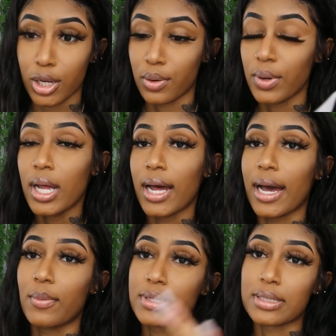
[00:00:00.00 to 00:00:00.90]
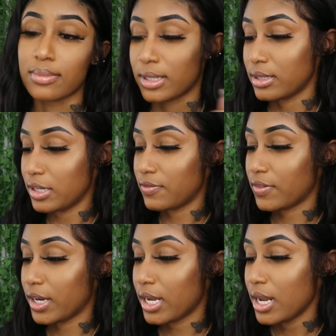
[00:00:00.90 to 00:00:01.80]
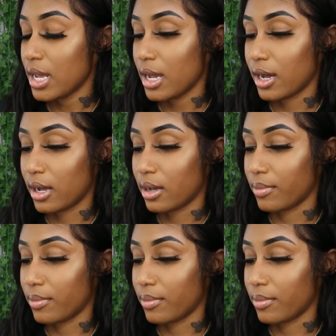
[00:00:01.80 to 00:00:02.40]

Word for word: No, I wanted something different, and